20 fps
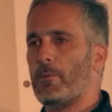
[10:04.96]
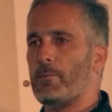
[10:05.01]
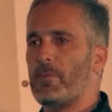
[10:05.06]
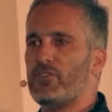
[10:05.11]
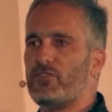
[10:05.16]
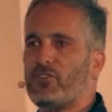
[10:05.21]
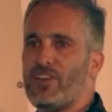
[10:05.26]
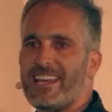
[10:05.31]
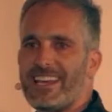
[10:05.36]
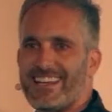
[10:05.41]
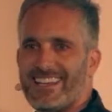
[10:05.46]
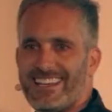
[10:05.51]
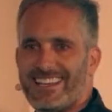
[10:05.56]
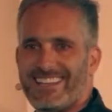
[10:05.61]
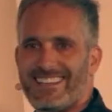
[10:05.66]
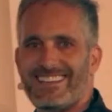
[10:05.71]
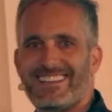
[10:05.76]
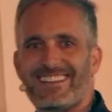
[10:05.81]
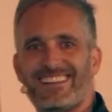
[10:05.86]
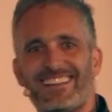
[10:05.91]
a
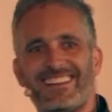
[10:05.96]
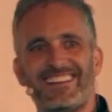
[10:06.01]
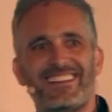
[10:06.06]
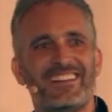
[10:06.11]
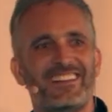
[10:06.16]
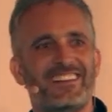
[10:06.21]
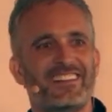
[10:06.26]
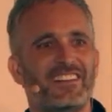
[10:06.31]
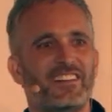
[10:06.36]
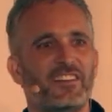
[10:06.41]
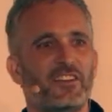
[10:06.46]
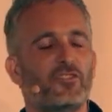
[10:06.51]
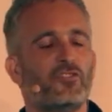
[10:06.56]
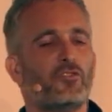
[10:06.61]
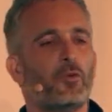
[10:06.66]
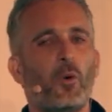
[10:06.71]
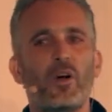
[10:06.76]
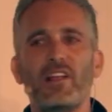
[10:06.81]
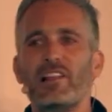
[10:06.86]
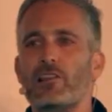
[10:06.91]
machine,
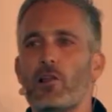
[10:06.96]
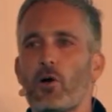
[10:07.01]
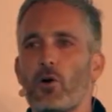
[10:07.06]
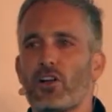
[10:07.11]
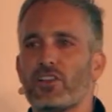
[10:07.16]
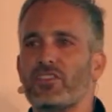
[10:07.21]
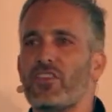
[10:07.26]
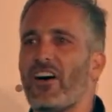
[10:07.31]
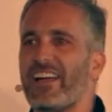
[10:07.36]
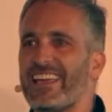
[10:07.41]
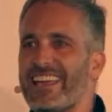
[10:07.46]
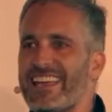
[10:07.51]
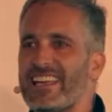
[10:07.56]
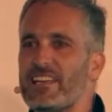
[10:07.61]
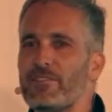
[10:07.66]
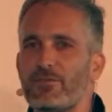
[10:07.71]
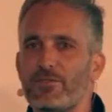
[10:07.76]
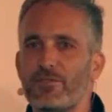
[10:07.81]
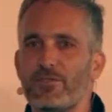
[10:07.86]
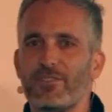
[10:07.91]
do I look
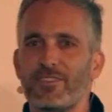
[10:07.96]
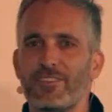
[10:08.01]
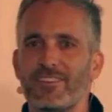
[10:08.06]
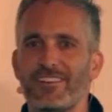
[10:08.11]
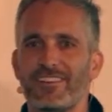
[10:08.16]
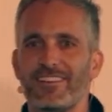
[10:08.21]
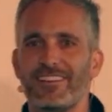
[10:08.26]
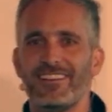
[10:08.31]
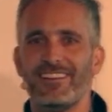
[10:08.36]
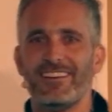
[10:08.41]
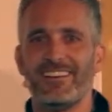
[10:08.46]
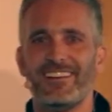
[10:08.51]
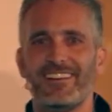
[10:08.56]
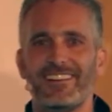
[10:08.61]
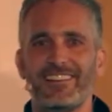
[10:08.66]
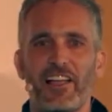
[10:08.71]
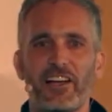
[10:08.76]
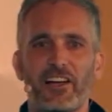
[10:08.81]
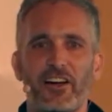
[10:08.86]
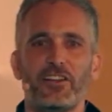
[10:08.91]
naive,
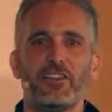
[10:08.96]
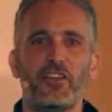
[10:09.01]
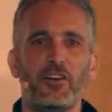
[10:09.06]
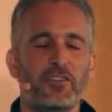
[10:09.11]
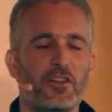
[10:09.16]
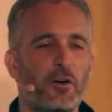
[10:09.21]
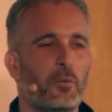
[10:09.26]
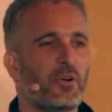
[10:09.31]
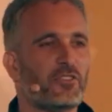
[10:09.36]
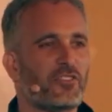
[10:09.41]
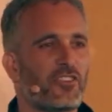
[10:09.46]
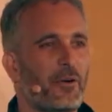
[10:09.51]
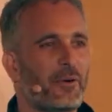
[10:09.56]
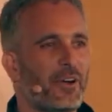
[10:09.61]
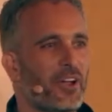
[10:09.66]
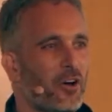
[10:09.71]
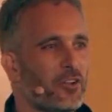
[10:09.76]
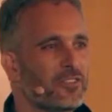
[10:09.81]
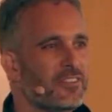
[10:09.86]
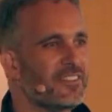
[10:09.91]
like I don't know what's
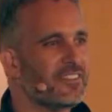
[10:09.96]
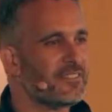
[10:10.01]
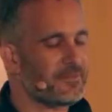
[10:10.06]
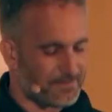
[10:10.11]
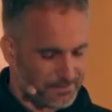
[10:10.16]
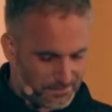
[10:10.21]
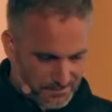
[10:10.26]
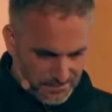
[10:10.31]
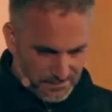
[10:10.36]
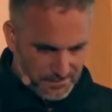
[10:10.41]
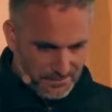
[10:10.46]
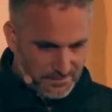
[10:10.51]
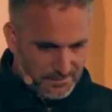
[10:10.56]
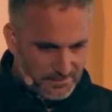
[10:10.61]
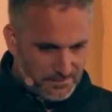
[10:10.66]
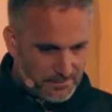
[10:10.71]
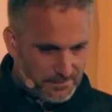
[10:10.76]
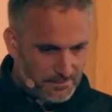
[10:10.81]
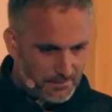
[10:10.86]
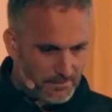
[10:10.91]
going on?
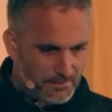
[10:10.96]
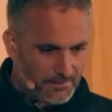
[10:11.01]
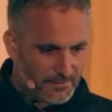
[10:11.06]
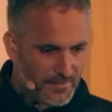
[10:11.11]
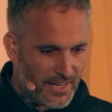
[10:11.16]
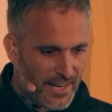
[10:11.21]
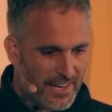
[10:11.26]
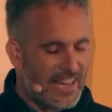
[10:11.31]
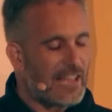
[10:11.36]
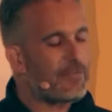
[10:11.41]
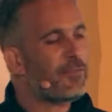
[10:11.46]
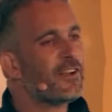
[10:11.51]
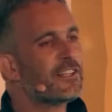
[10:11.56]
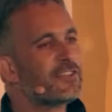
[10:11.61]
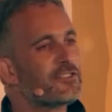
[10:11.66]
If I